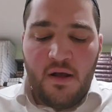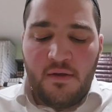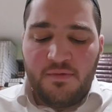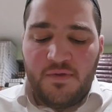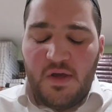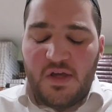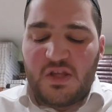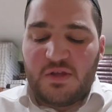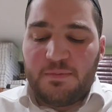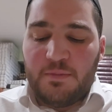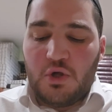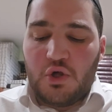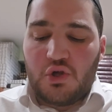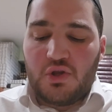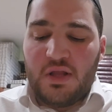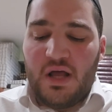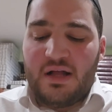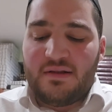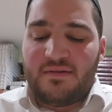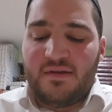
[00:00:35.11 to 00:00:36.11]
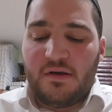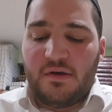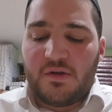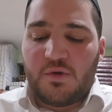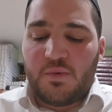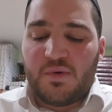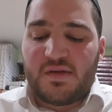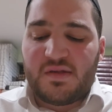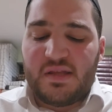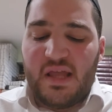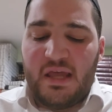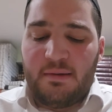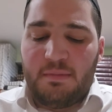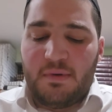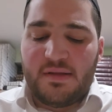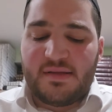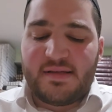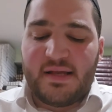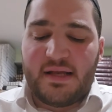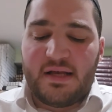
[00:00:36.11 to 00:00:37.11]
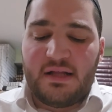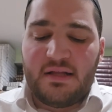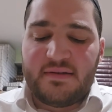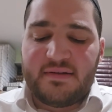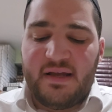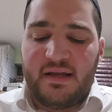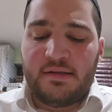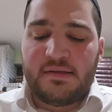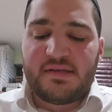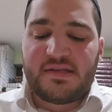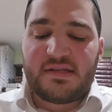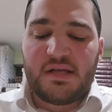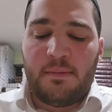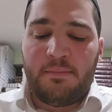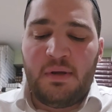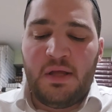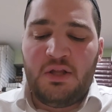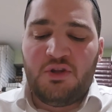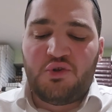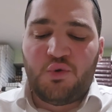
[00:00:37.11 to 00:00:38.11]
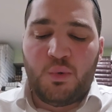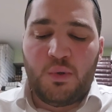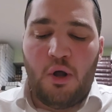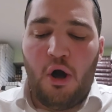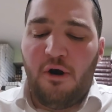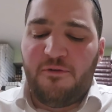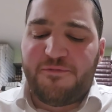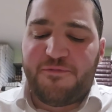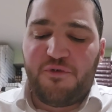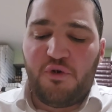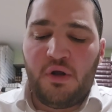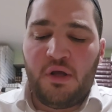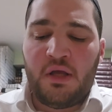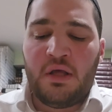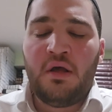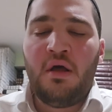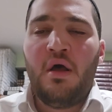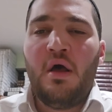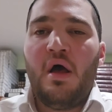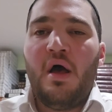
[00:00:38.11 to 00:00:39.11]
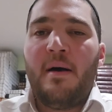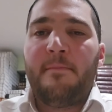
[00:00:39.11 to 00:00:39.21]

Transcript: This Mishnah deals with statements that contain some hint to an offering,